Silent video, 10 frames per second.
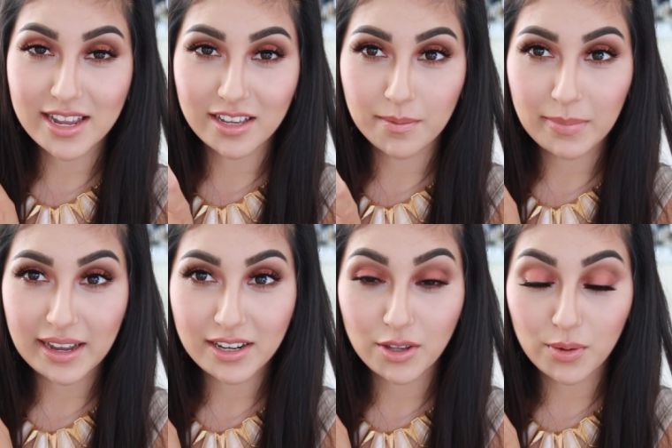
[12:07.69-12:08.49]
and
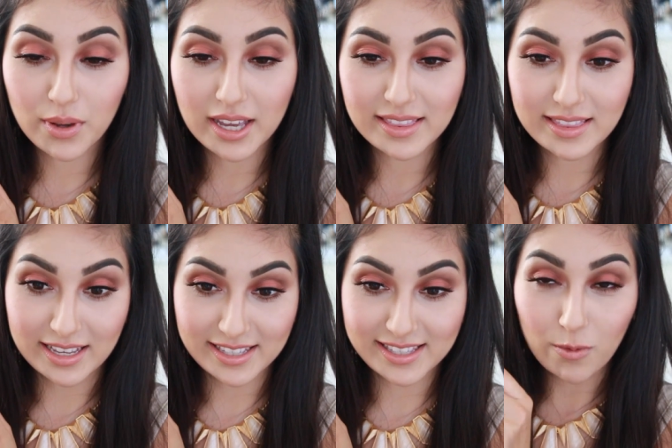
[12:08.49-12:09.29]
combined you get
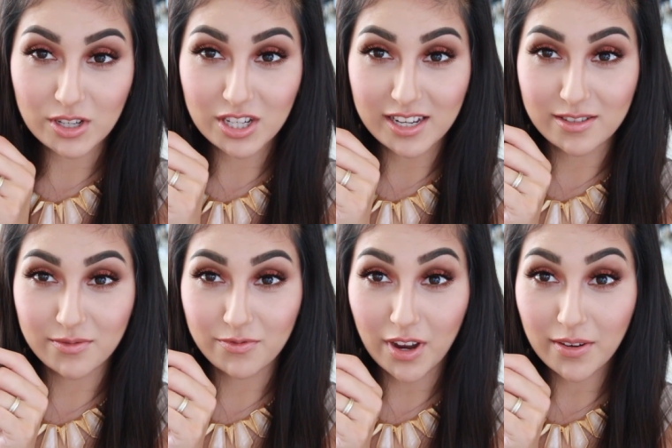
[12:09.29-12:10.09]
this, which is
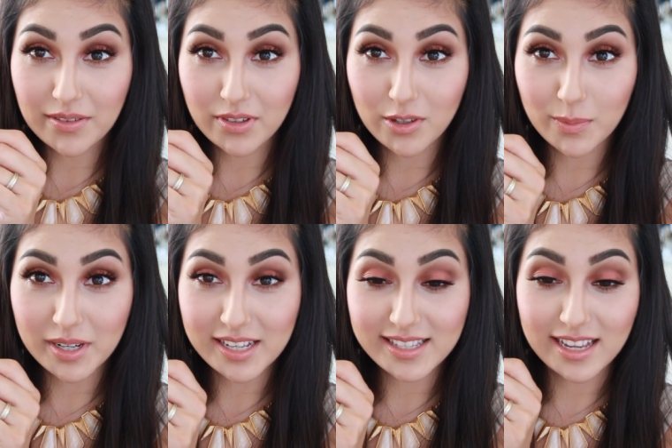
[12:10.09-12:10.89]
very voluminous